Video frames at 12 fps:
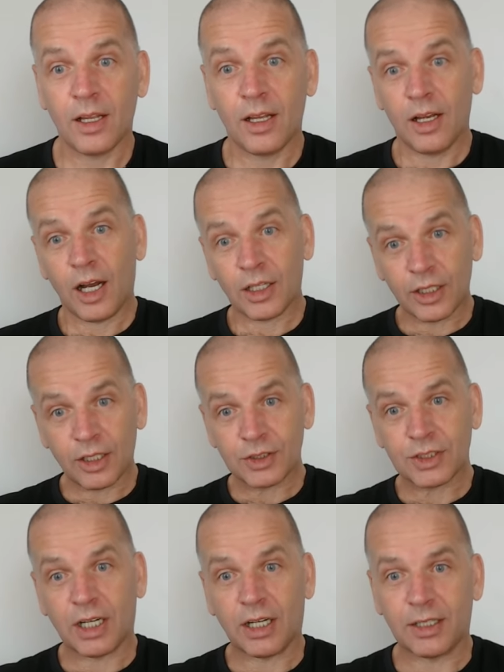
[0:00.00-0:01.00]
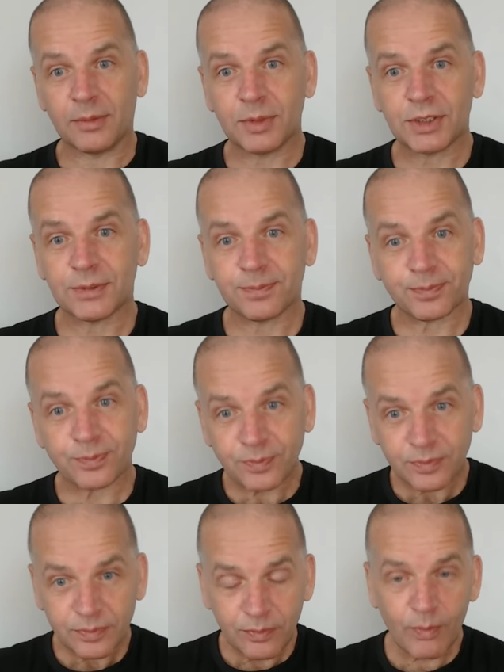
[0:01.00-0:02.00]
A lot of times,
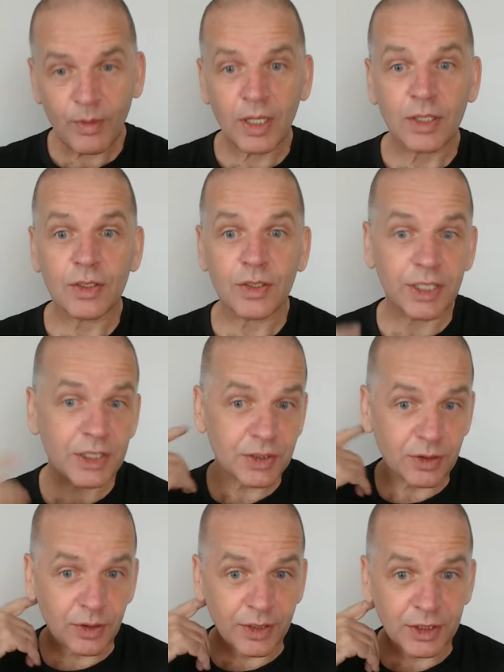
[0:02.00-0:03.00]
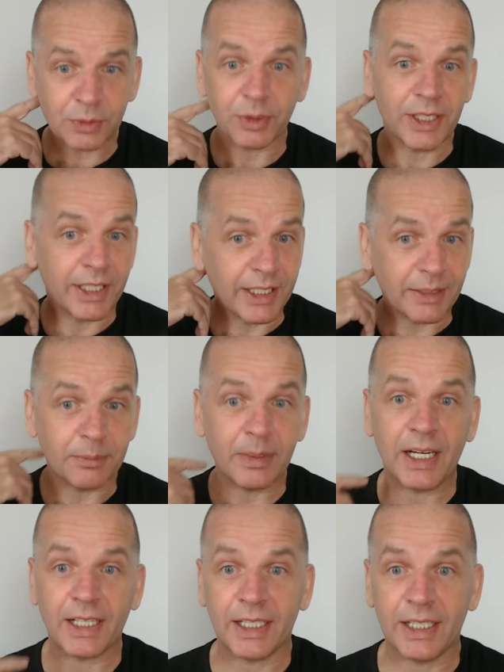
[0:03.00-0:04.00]
these sort of things where you're hitting
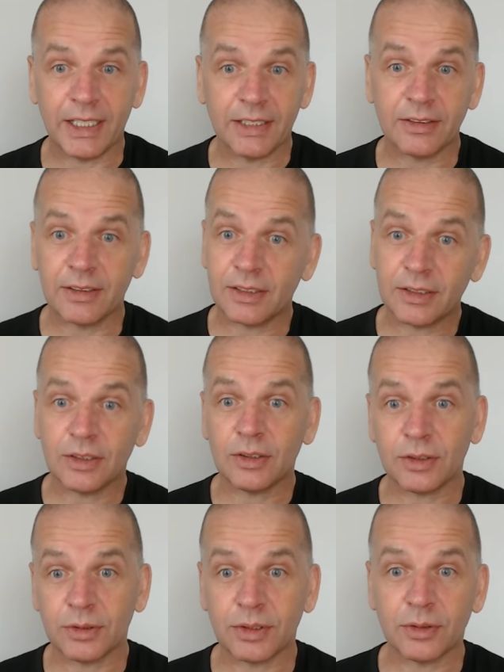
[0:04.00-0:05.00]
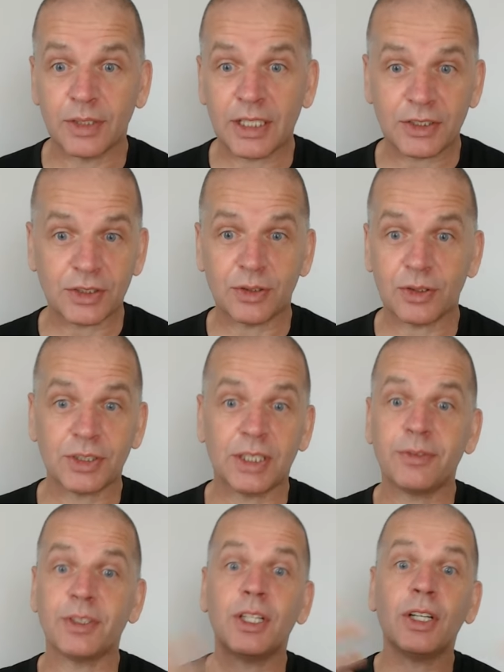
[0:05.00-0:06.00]
back here and doing all that sort of stuff,
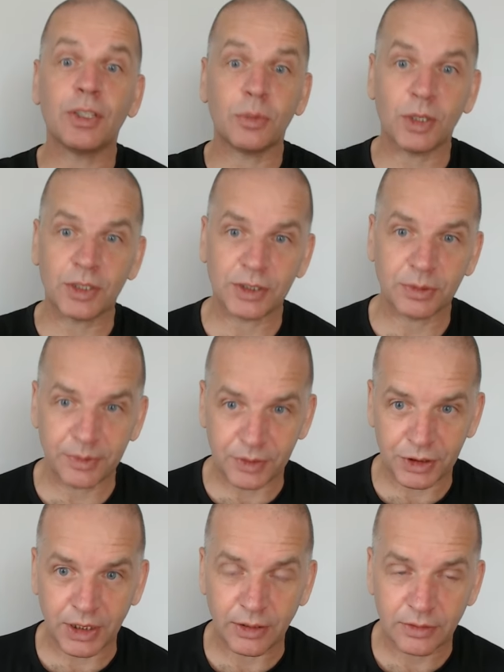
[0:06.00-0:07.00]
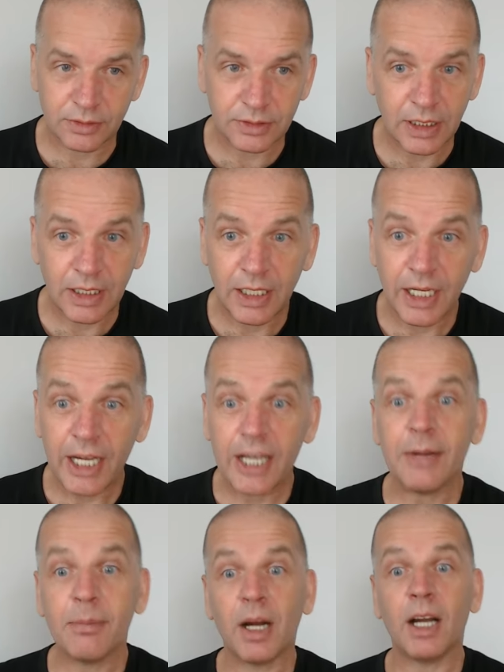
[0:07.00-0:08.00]
and other ones that we've shown, it
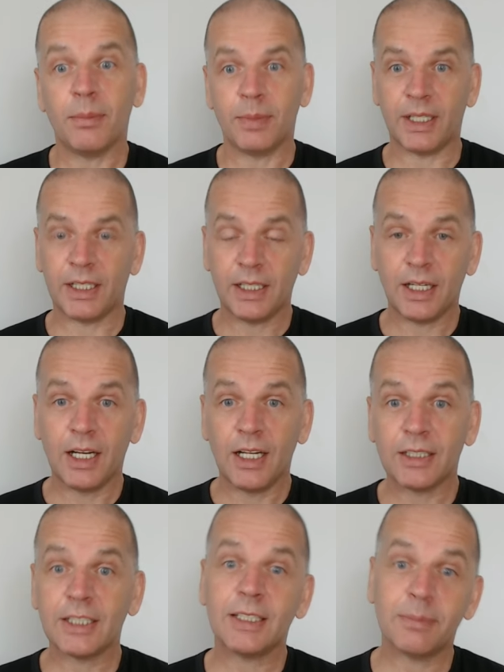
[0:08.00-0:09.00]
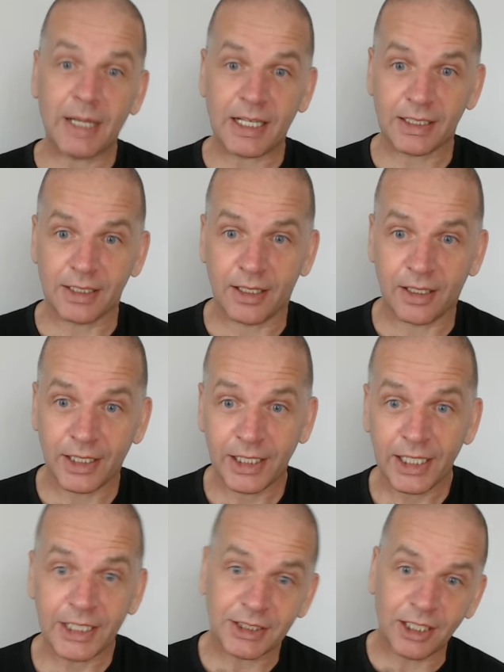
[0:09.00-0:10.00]
might be that the bad guy
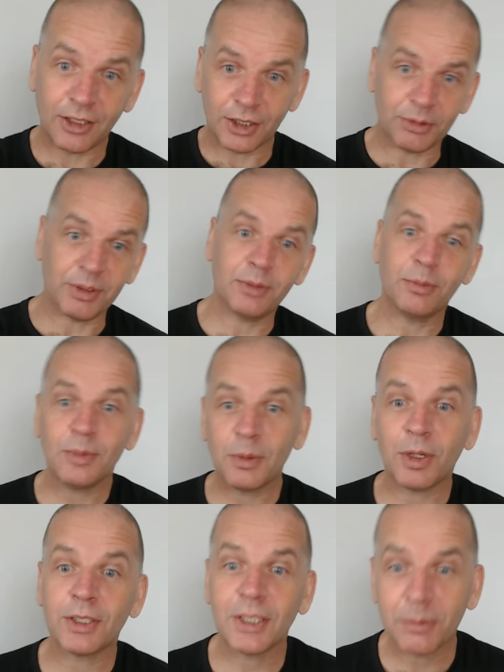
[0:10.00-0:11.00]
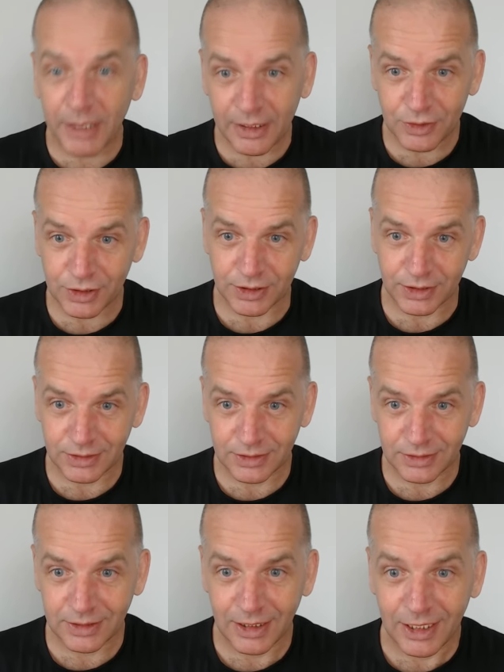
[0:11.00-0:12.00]
is arguing with one of the bouncers,
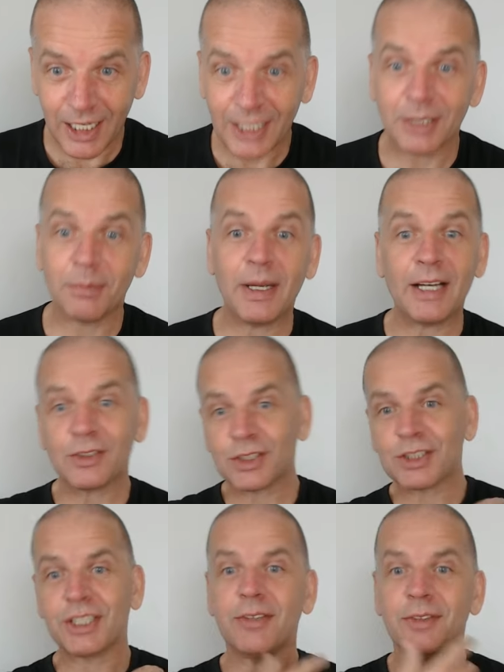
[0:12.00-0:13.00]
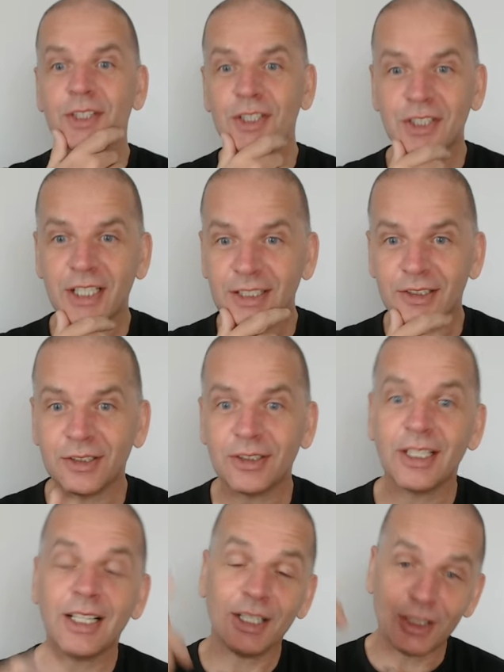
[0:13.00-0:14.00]
and the bouncer's giving a signal
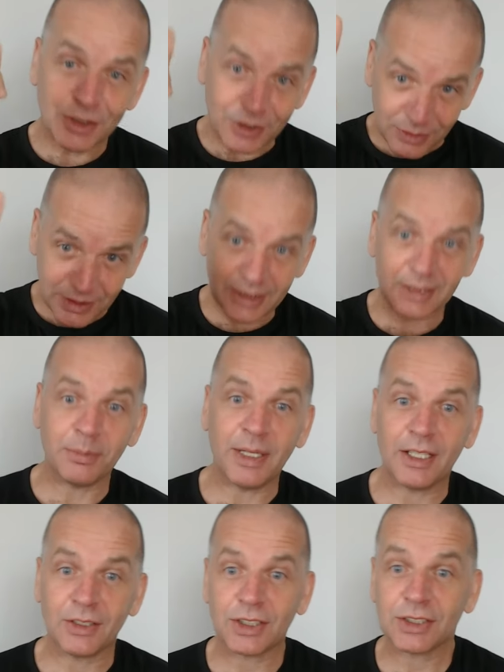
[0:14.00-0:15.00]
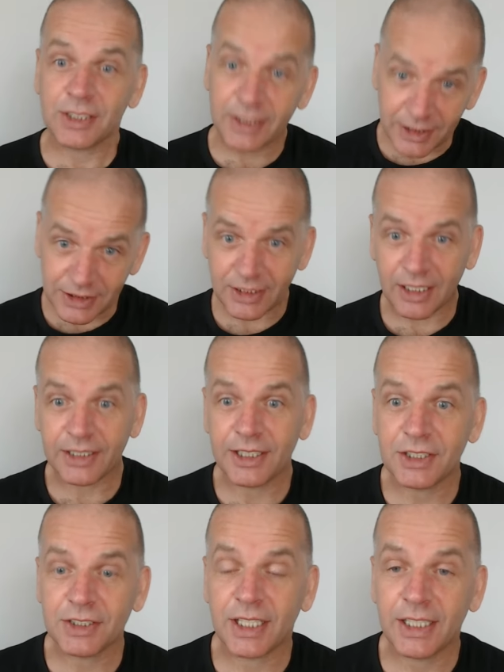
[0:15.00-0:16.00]
to the other bouncers that this guy needs
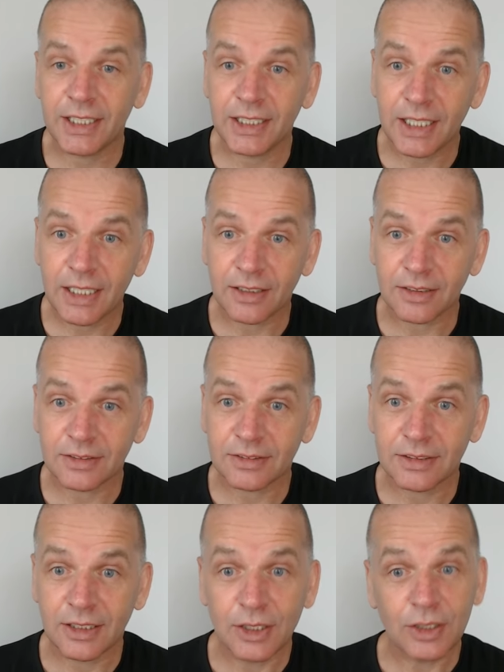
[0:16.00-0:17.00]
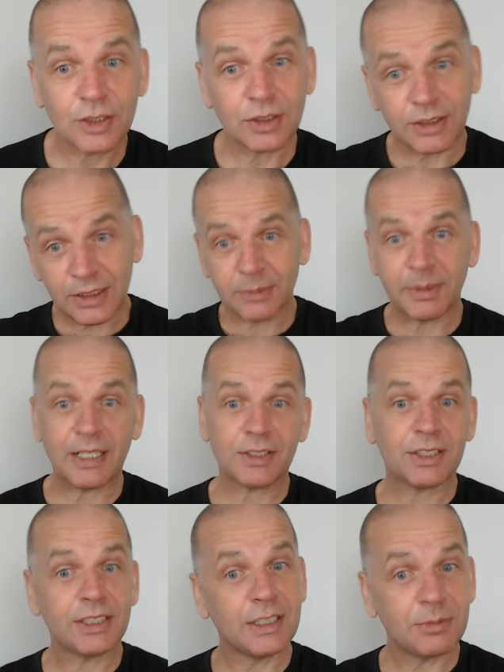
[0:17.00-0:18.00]
taken out. So another bouncer
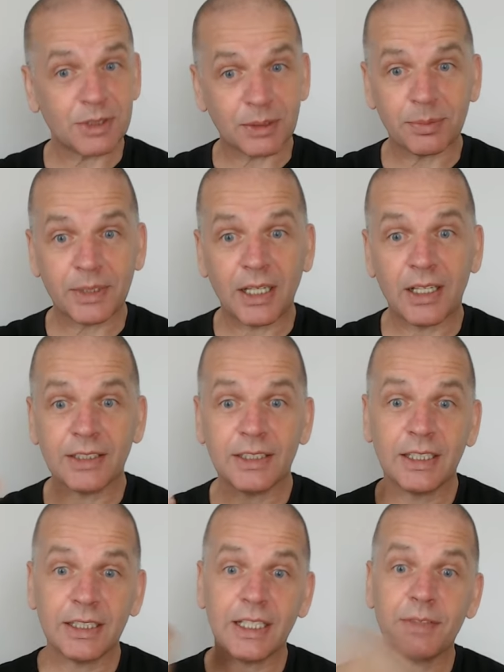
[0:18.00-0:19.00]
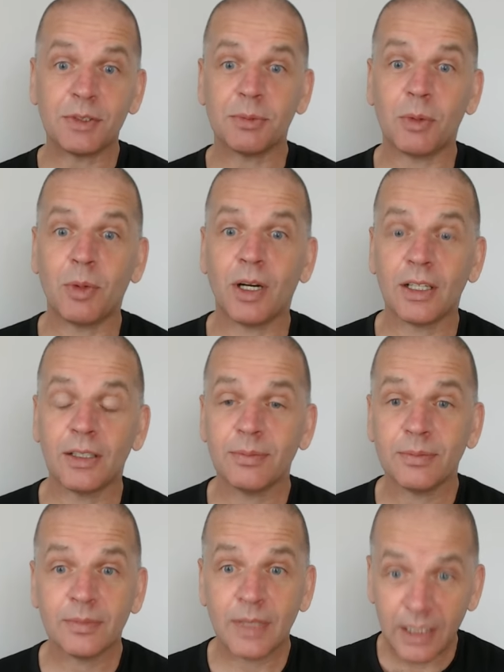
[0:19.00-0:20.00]
comes up behind, gives him a wallop,
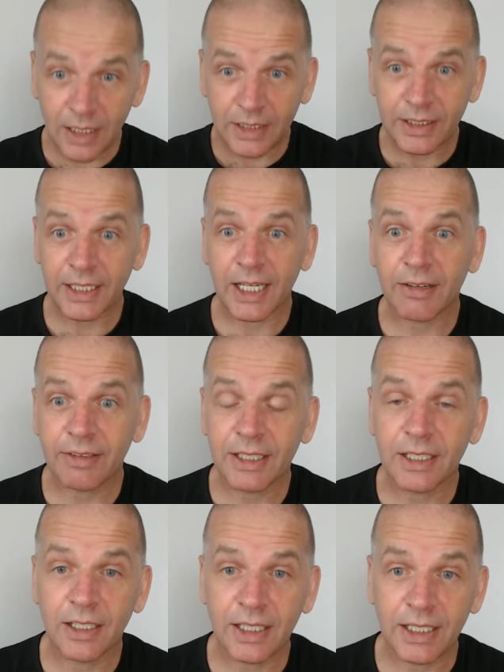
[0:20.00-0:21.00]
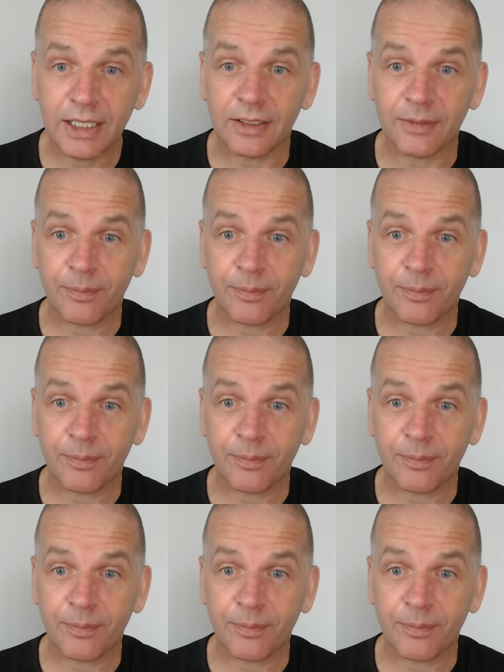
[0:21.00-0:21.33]
and they carry the guy out.